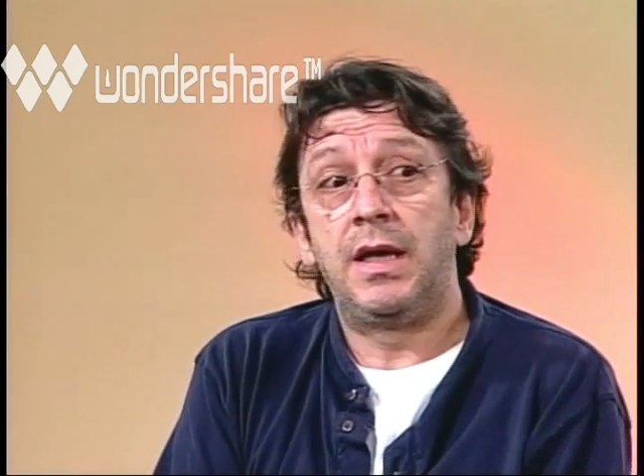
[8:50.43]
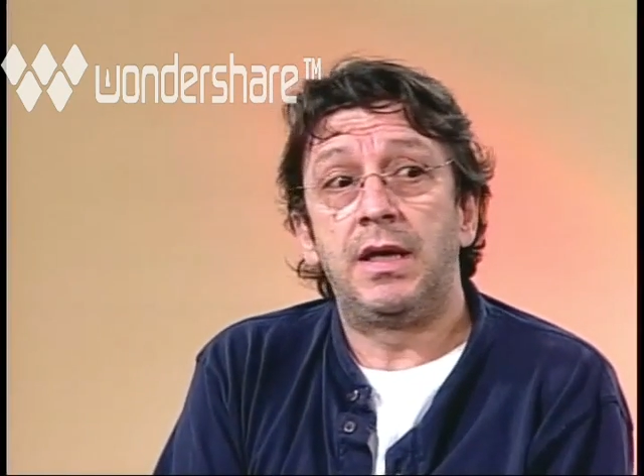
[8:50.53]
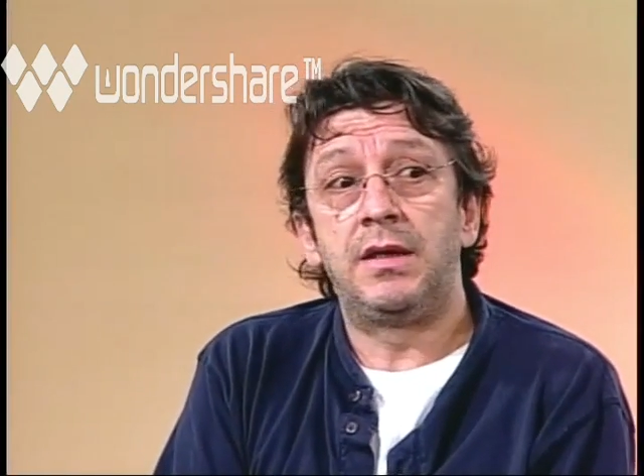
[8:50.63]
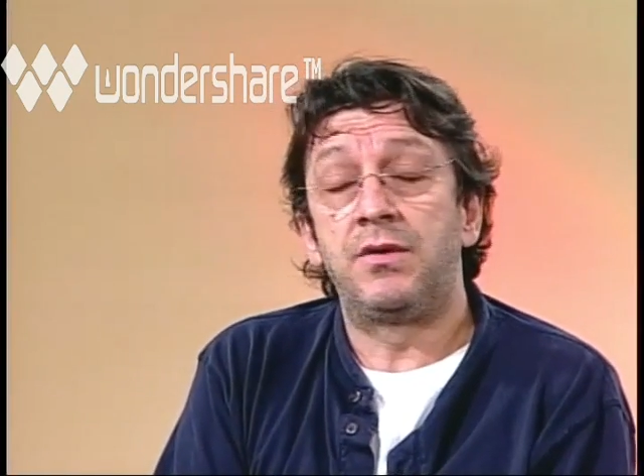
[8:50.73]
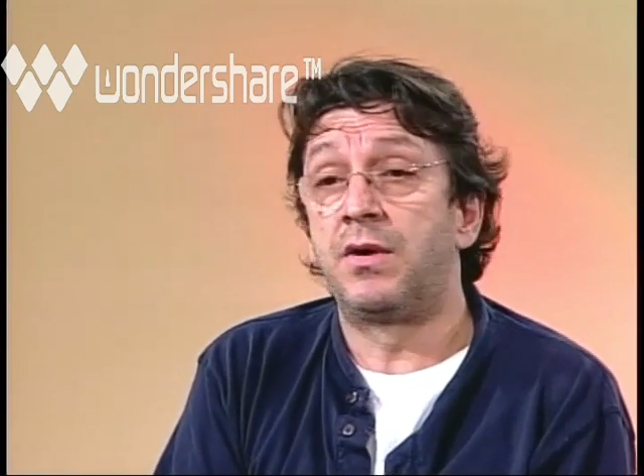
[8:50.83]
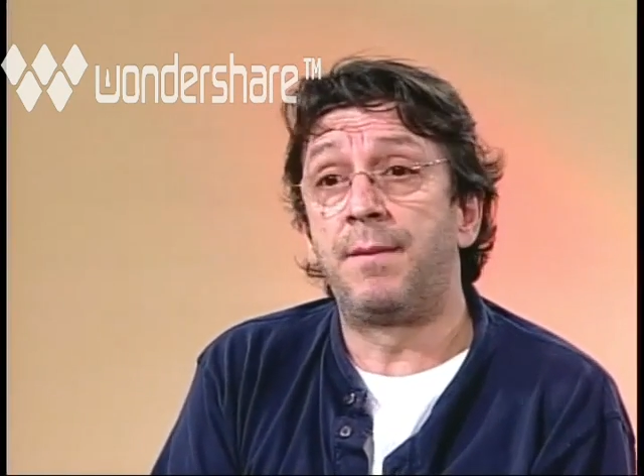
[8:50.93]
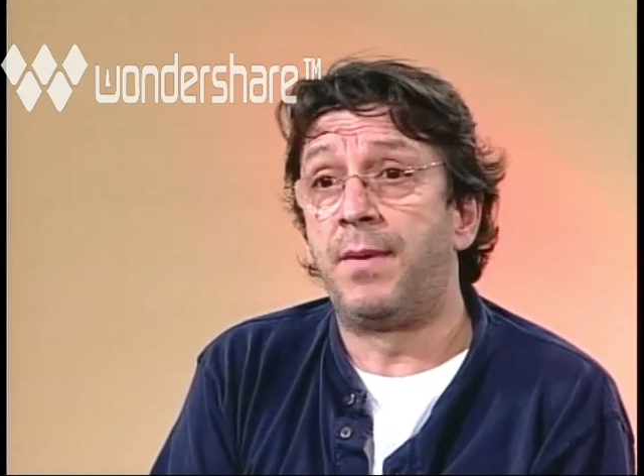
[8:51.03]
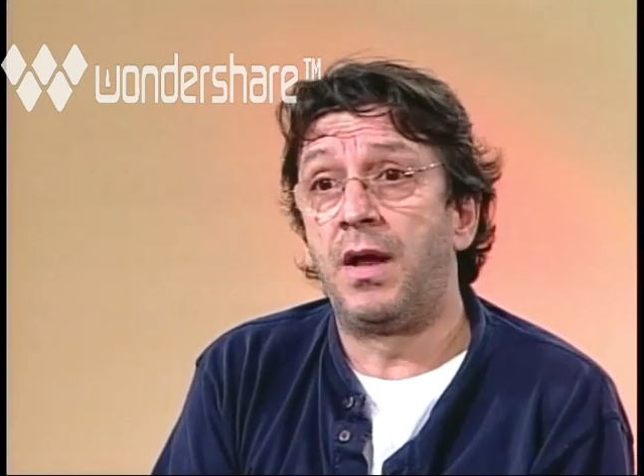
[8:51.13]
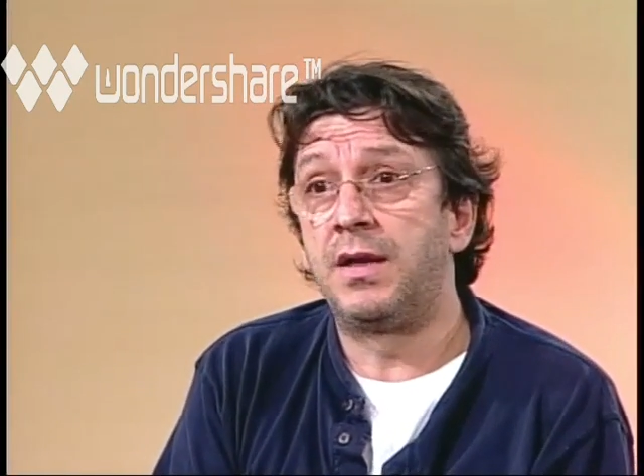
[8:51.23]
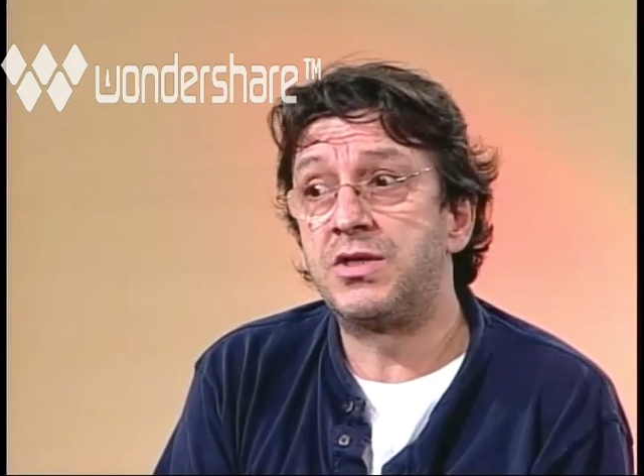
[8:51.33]
And they're
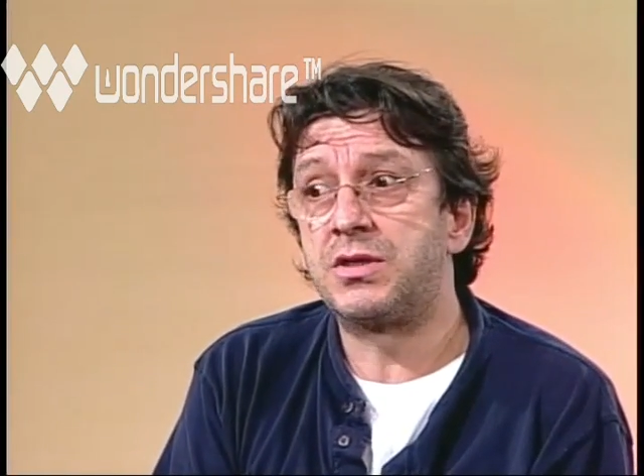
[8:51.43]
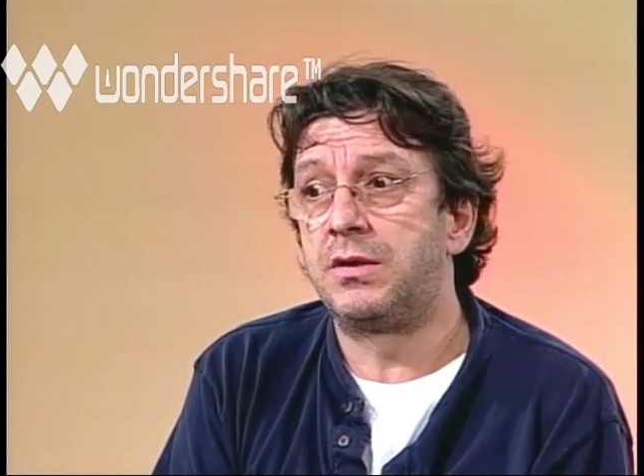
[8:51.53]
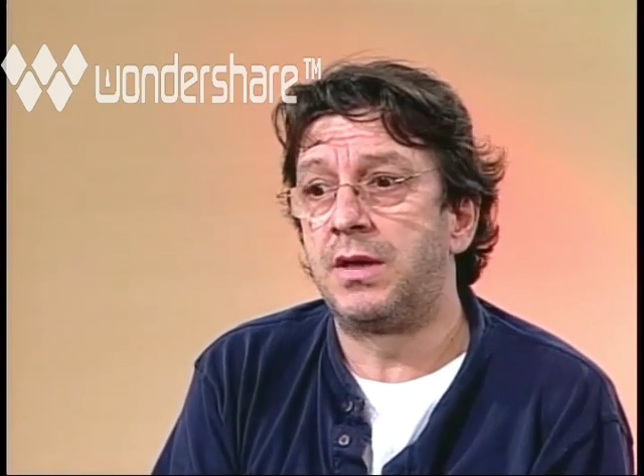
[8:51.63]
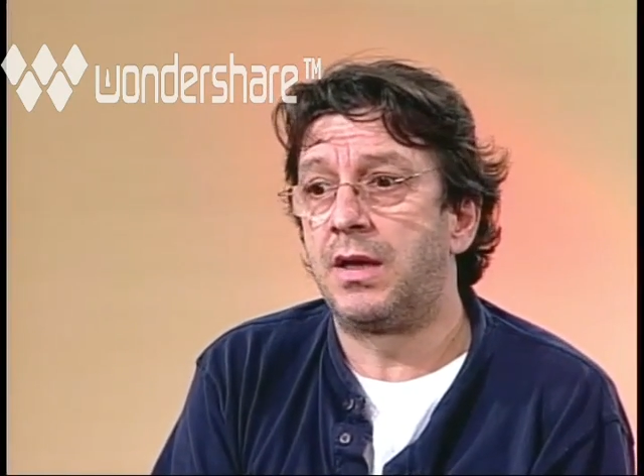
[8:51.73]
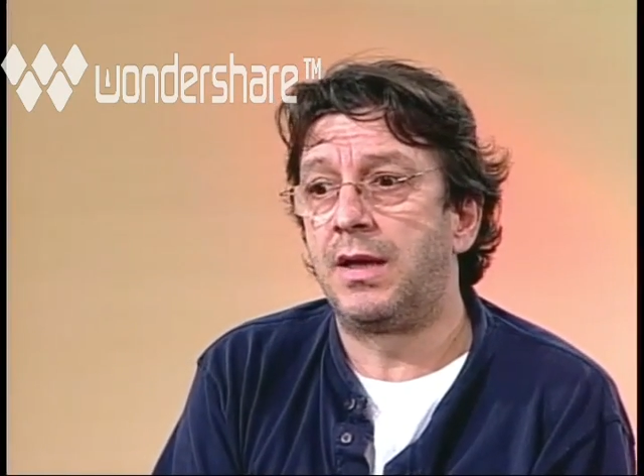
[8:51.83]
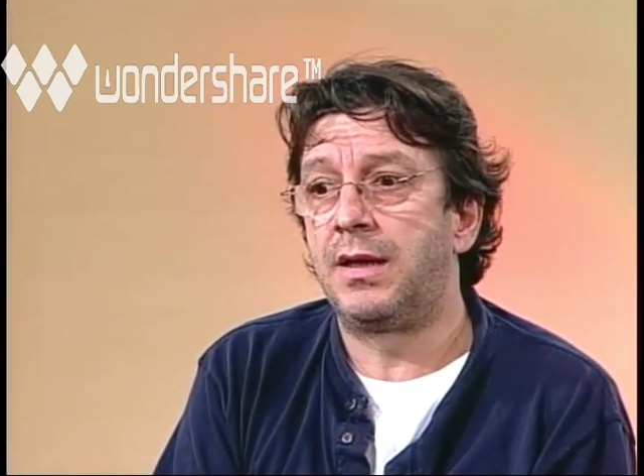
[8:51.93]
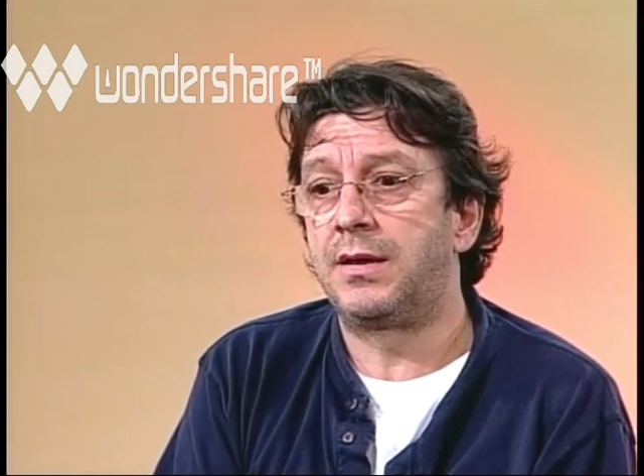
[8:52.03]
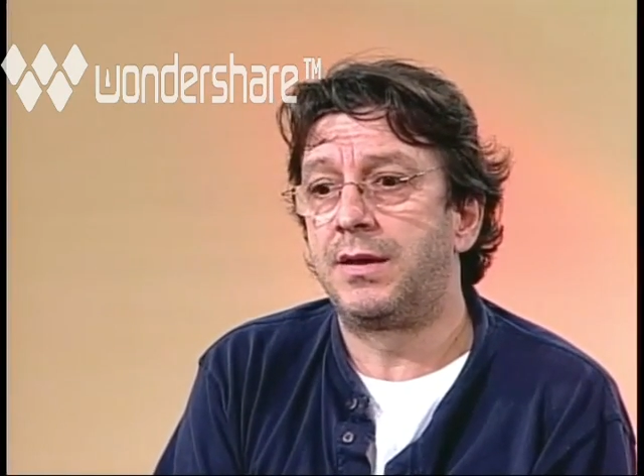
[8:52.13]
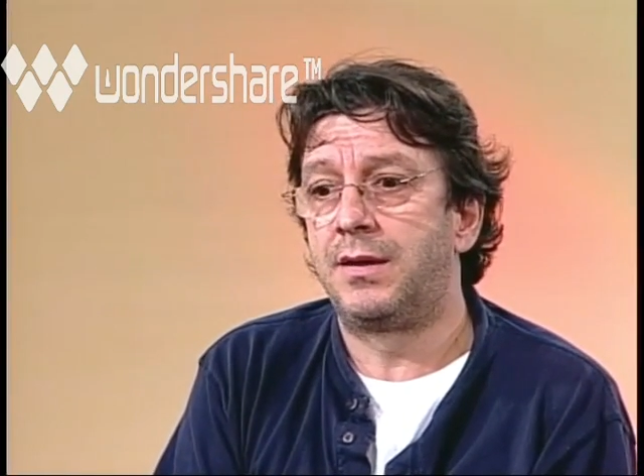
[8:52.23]
not polished, they're not like,